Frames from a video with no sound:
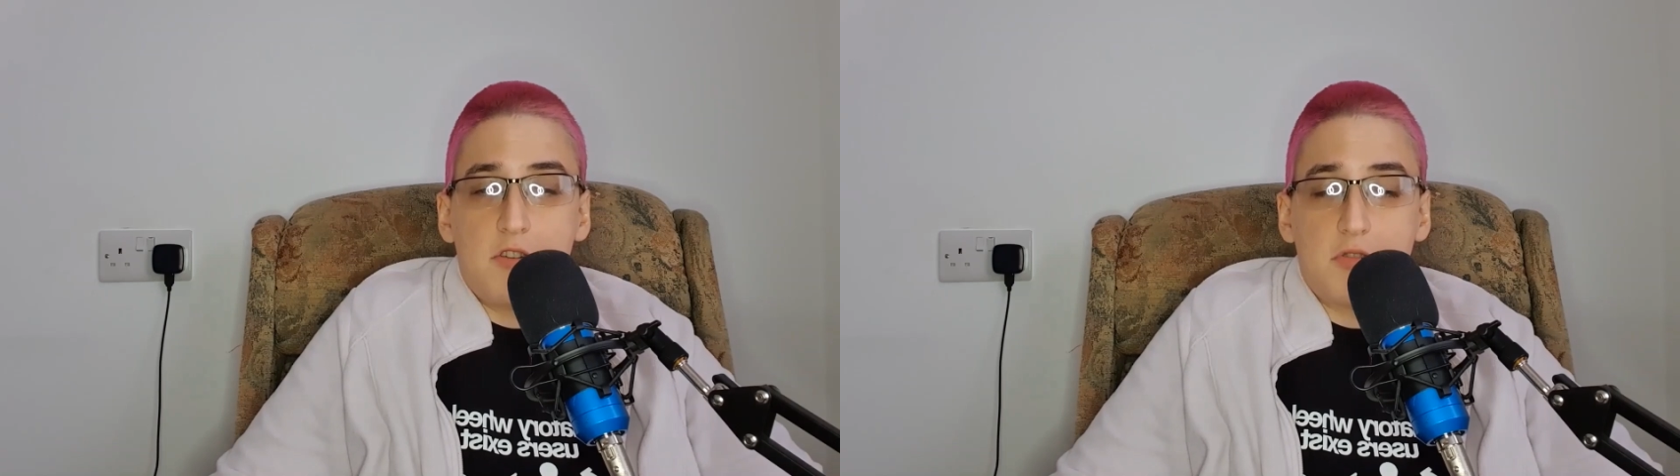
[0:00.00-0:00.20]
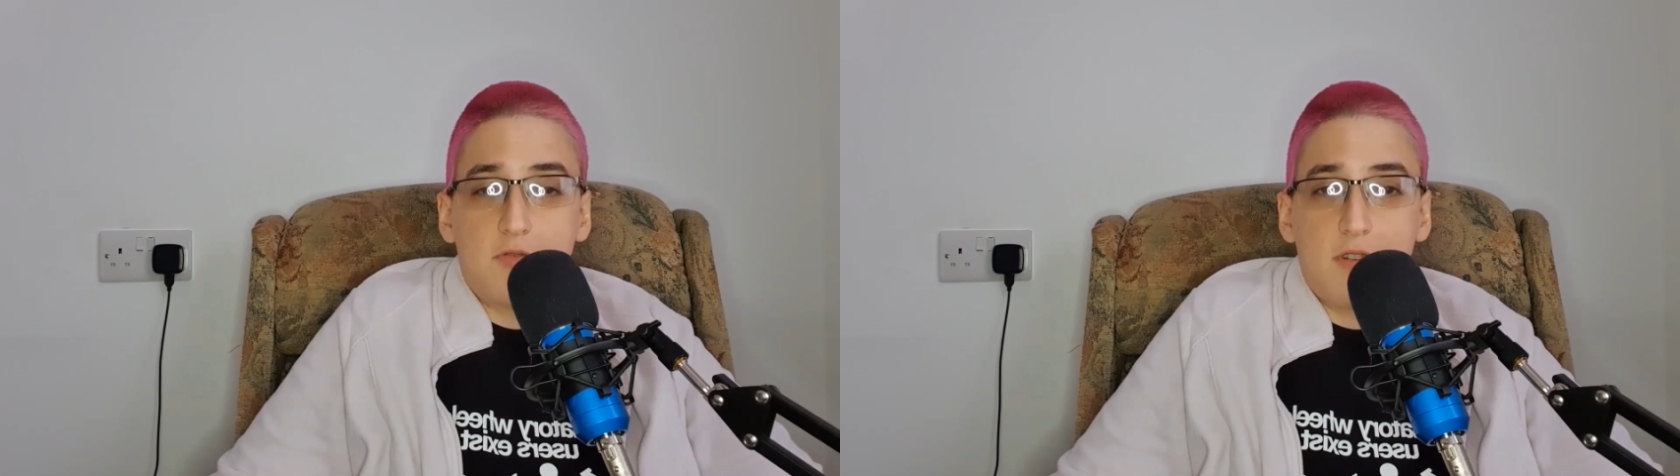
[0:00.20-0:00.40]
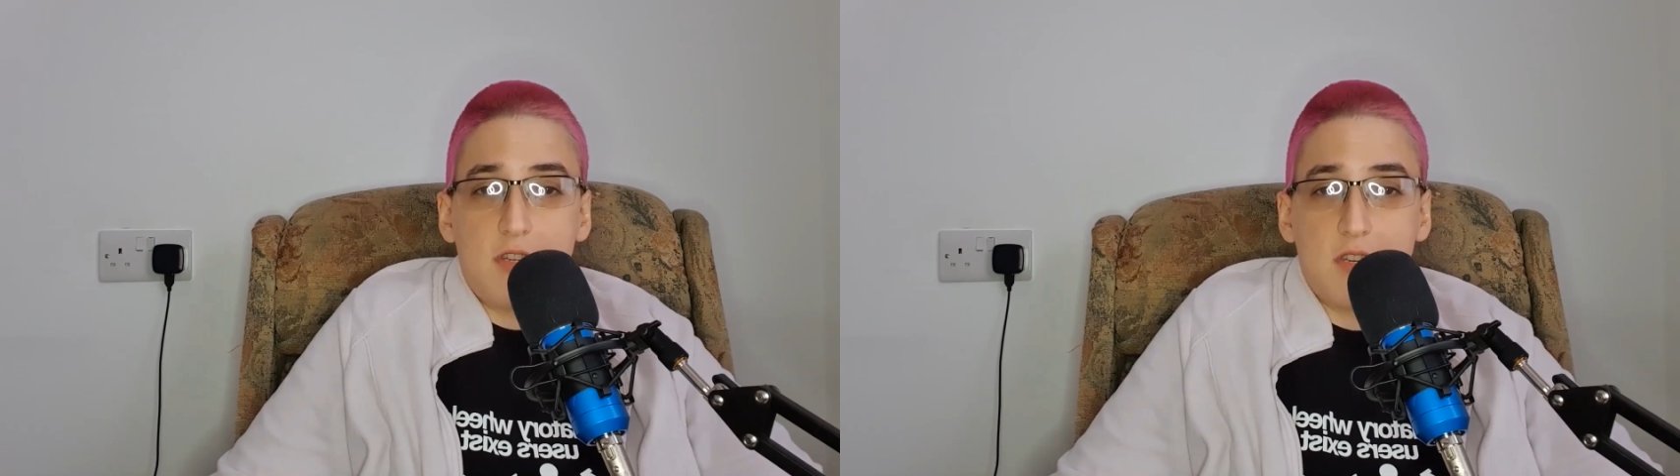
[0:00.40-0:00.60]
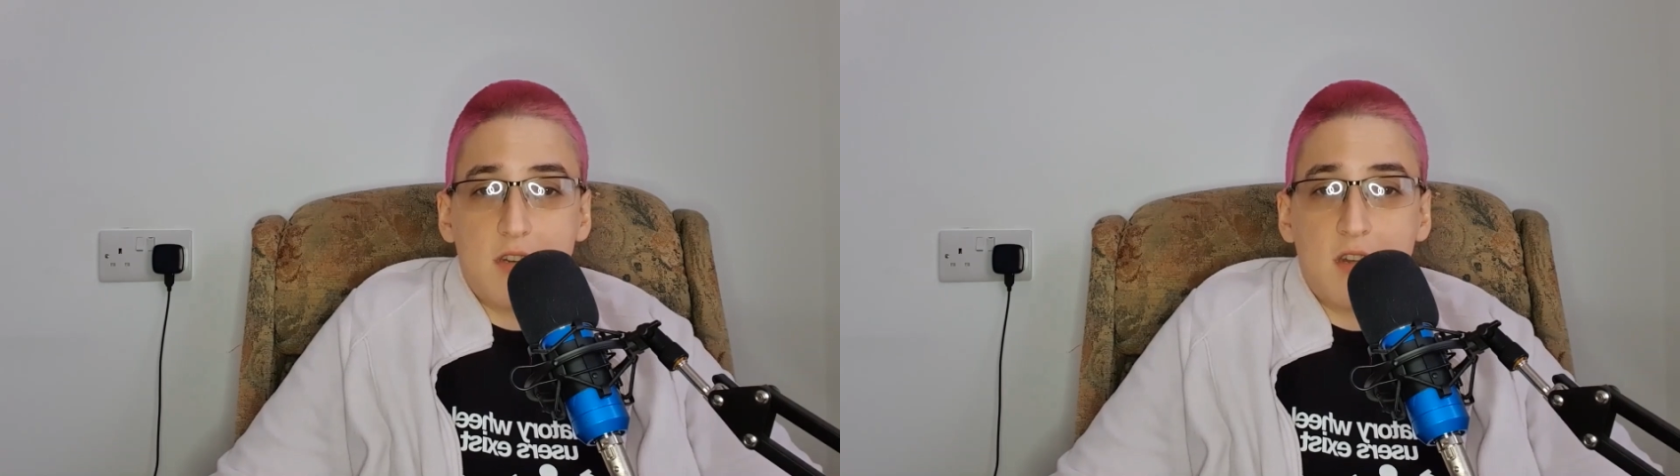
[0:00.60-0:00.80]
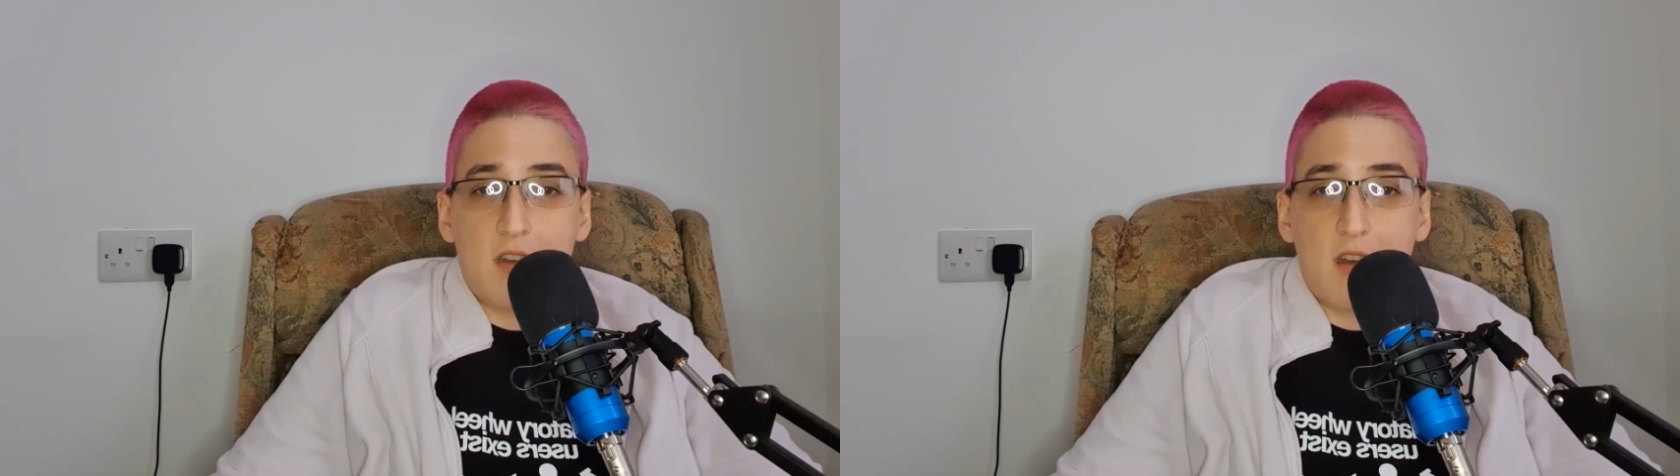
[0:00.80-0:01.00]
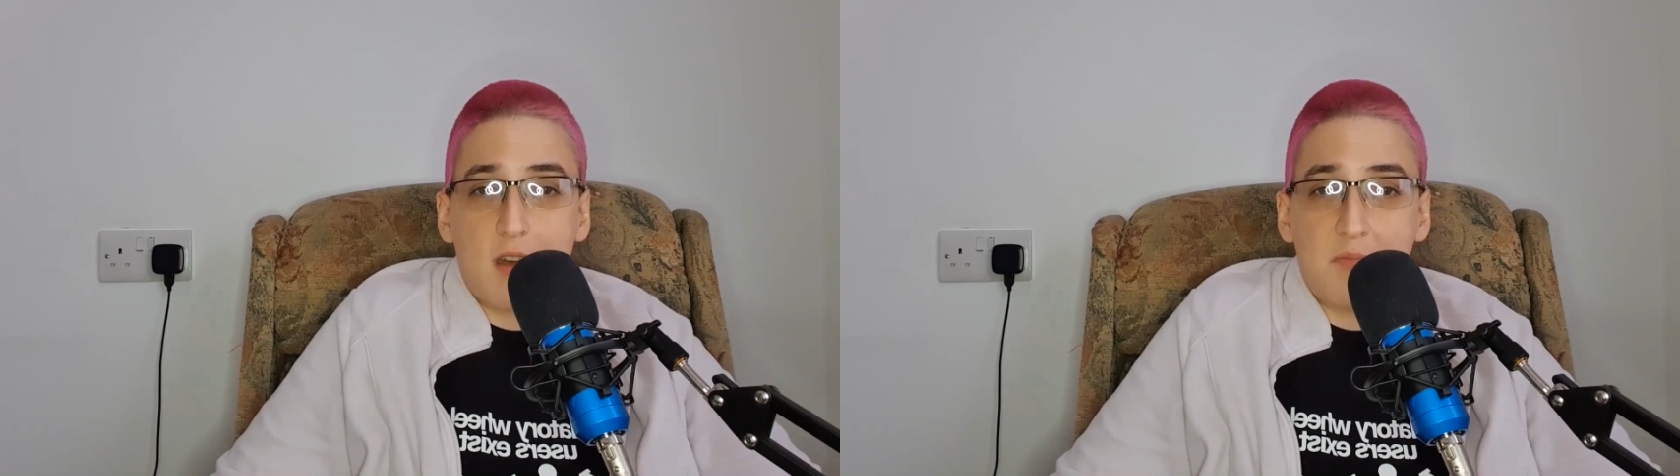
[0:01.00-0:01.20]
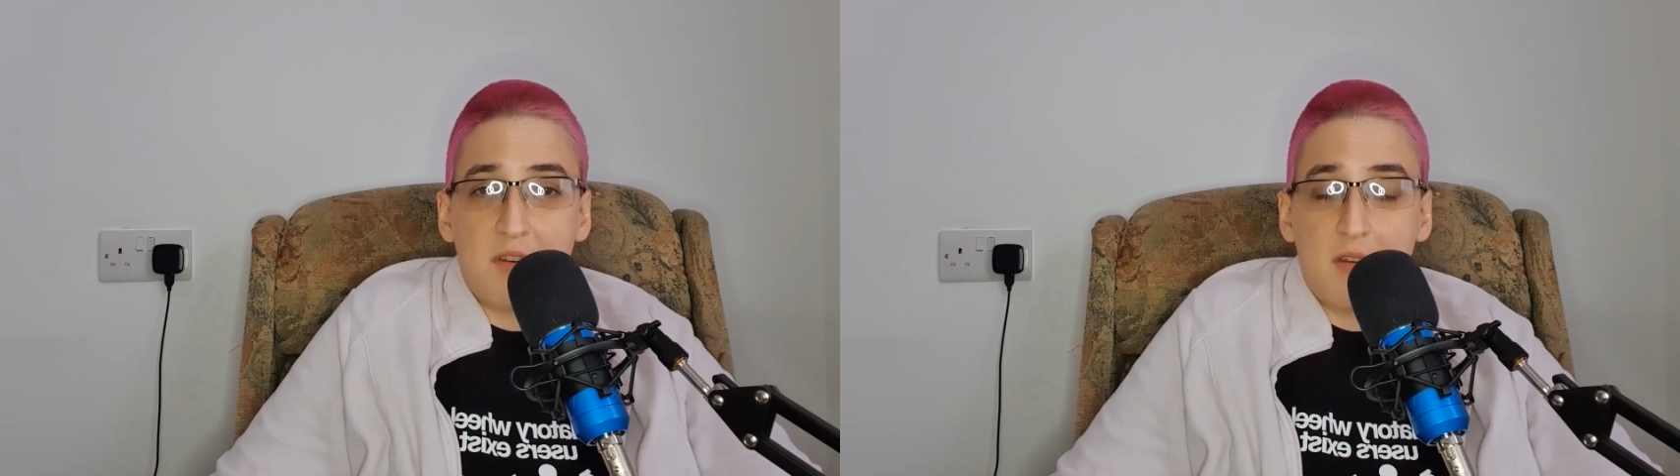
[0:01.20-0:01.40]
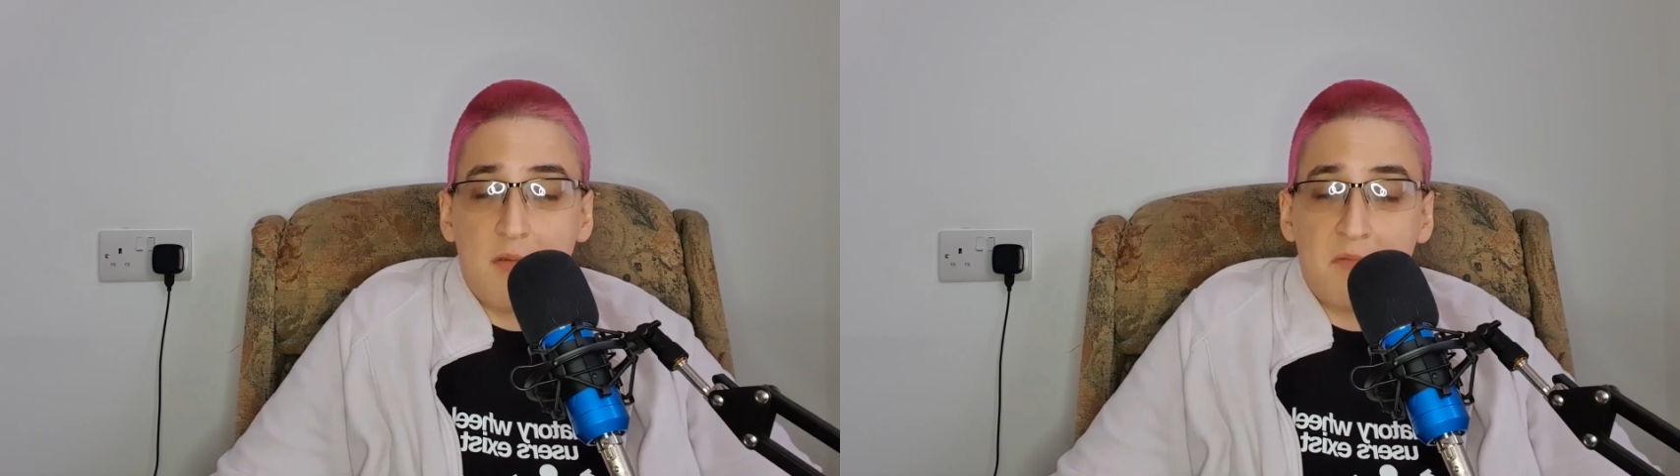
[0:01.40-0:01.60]
just recently I had
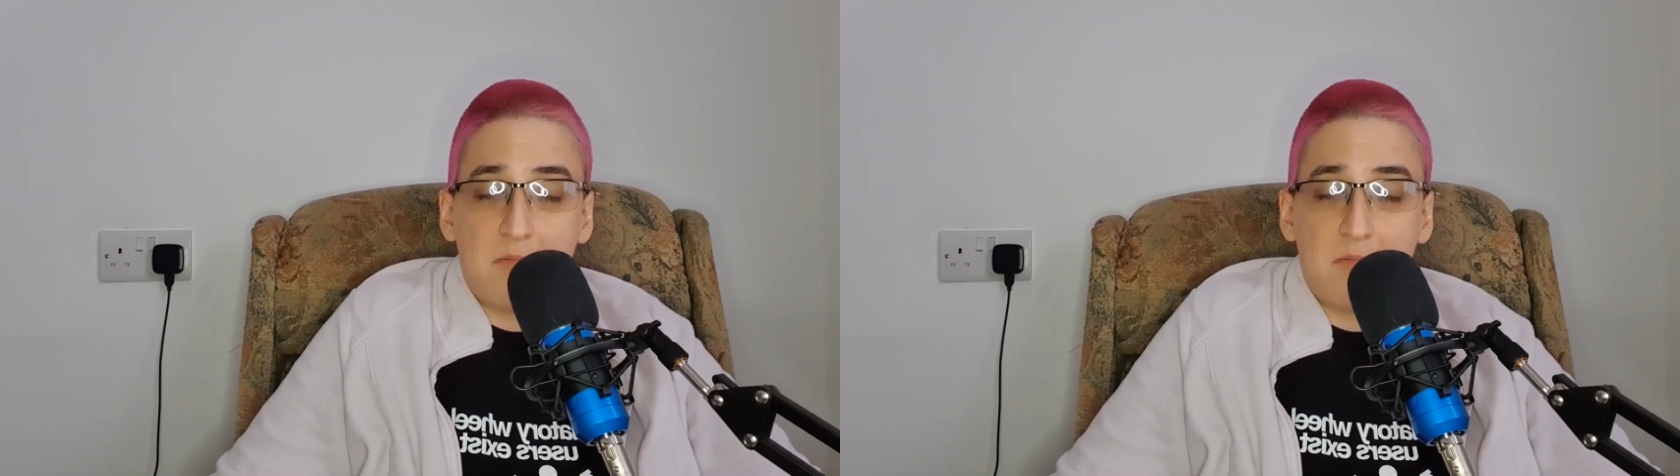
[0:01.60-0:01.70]
my